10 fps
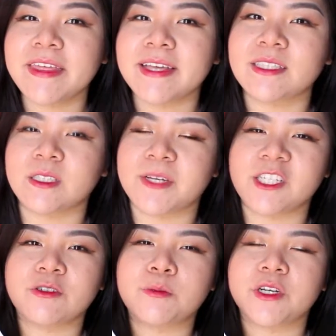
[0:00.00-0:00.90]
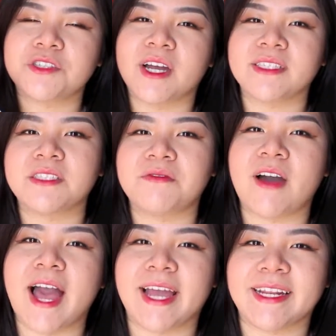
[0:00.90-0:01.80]
there's special moisturizers for
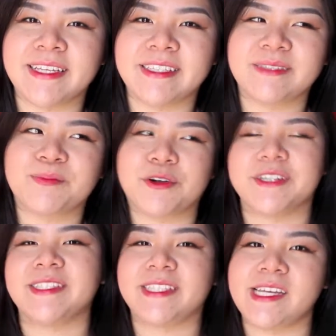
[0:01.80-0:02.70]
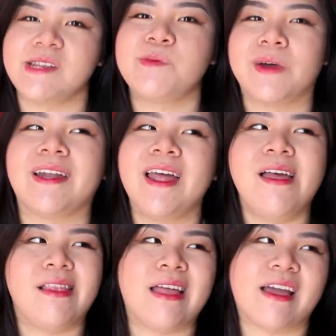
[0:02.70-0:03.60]
acne's prone skin, but
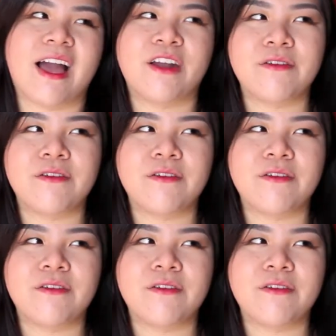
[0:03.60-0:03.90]
I